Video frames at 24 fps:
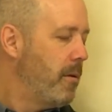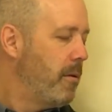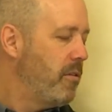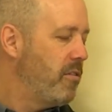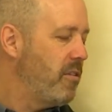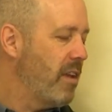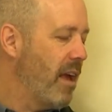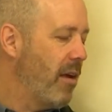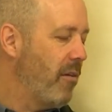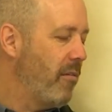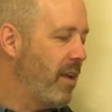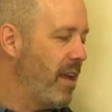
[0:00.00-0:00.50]

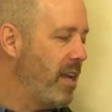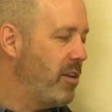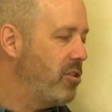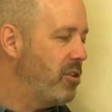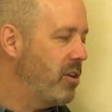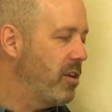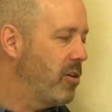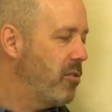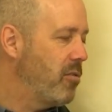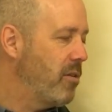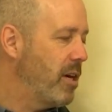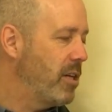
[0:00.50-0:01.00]

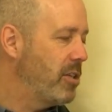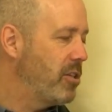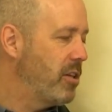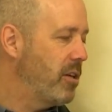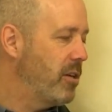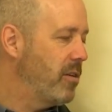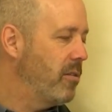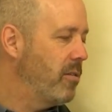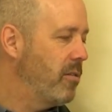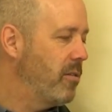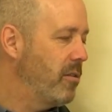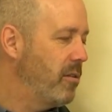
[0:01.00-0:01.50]
salvation
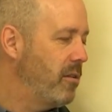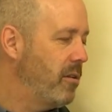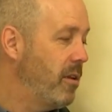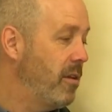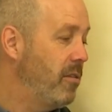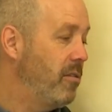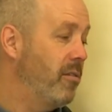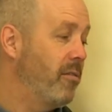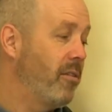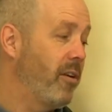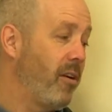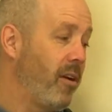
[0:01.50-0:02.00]
questions
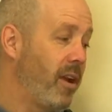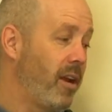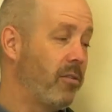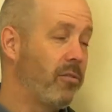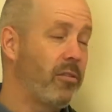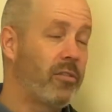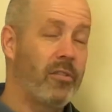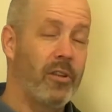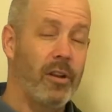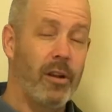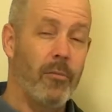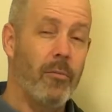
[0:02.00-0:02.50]
is a very
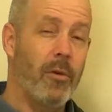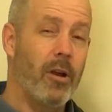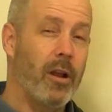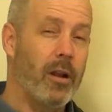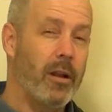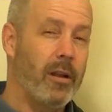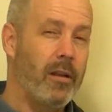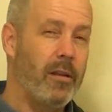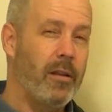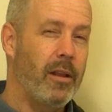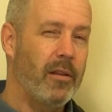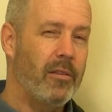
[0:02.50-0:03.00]
interesting
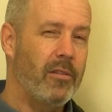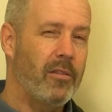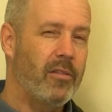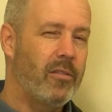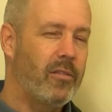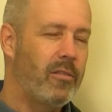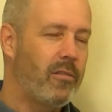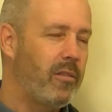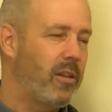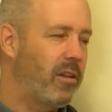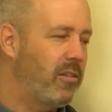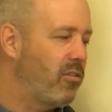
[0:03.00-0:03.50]
one
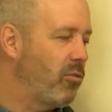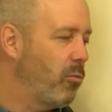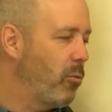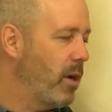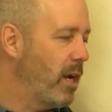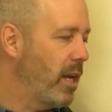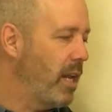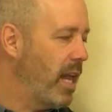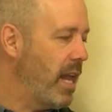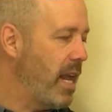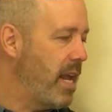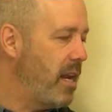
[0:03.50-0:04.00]
that's, that's
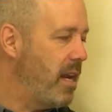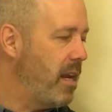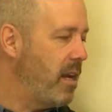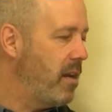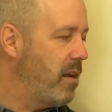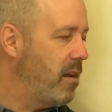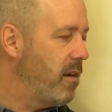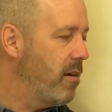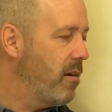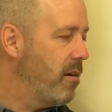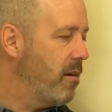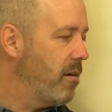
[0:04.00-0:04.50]
related
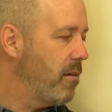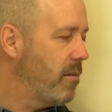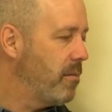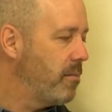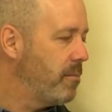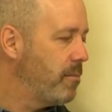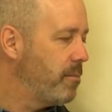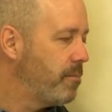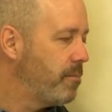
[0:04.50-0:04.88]
here.